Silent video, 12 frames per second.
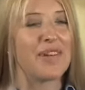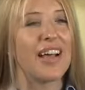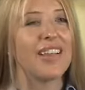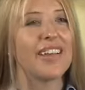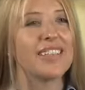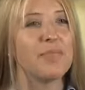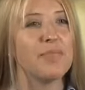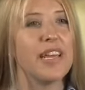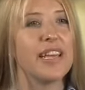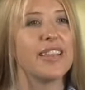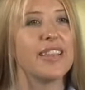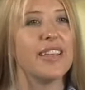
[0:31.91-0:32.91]
but I like to
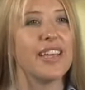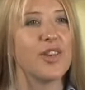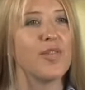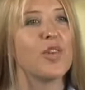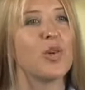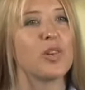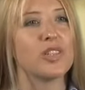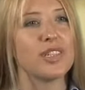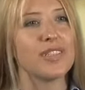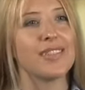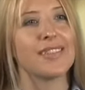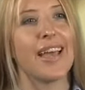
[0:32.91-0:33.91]
make the interviewer
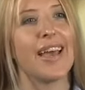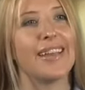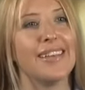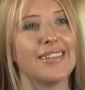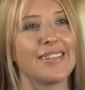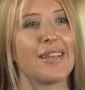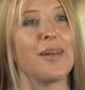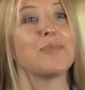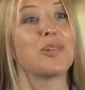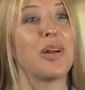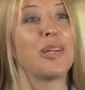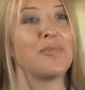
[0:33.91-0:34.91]
just as at ease as I'm
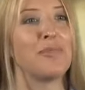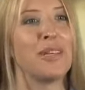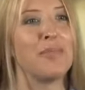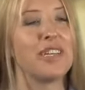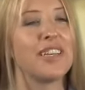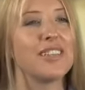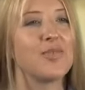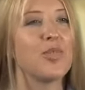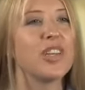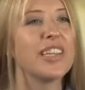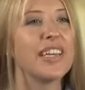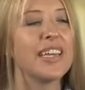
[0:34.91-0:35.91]
trying to be, because
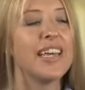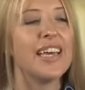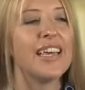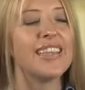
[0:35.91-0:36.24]
really,